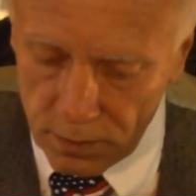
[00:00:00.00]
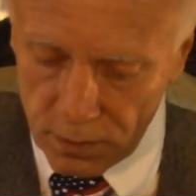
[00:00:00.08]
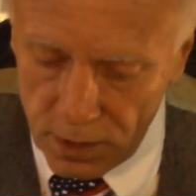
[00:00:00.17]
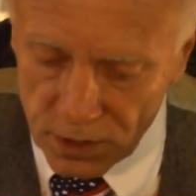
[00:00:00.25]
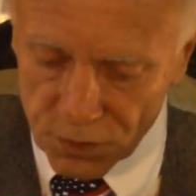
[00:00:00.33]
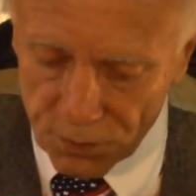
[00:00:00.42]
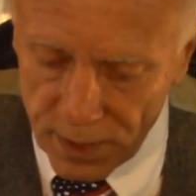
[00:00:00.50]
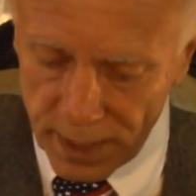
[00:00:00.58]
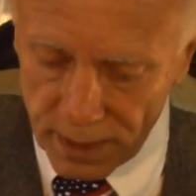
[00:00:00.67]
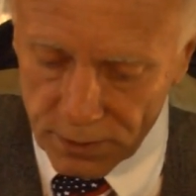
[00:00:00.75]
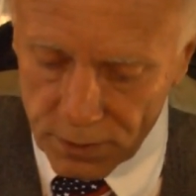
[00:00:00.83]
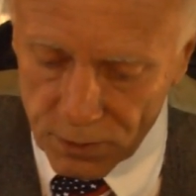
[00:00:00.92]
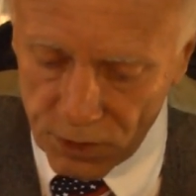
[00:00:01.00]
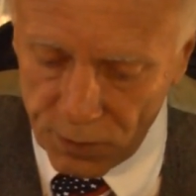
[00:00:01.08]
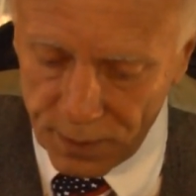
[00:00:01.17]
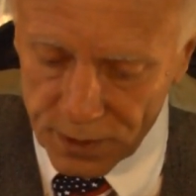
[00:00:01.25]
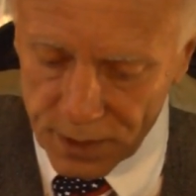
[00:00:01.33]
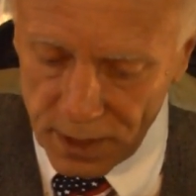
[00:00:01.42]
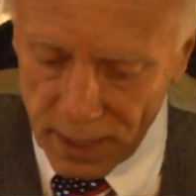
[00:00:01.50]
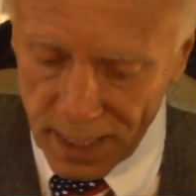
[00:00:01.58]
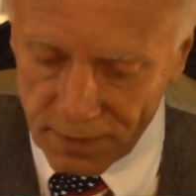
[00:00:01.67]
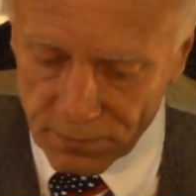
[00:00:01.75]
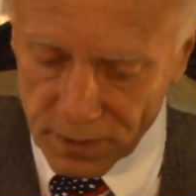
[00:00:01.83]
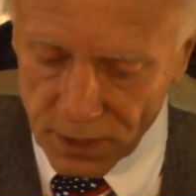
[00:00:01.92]
this red group is the
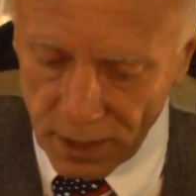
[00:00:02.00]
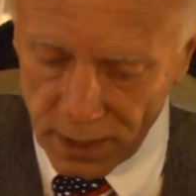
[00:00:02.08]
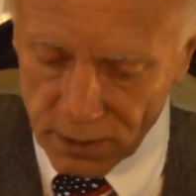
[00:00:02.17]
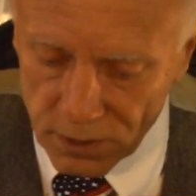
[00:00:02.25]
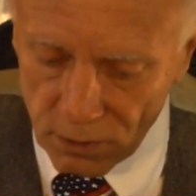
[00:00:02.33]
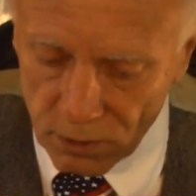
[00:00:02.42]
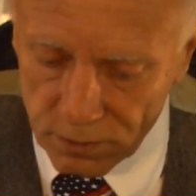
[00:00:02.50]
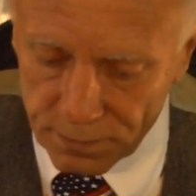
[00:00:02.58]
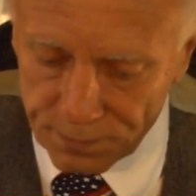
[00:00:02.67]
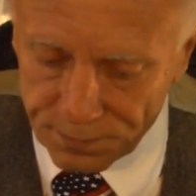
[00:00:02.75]
average household.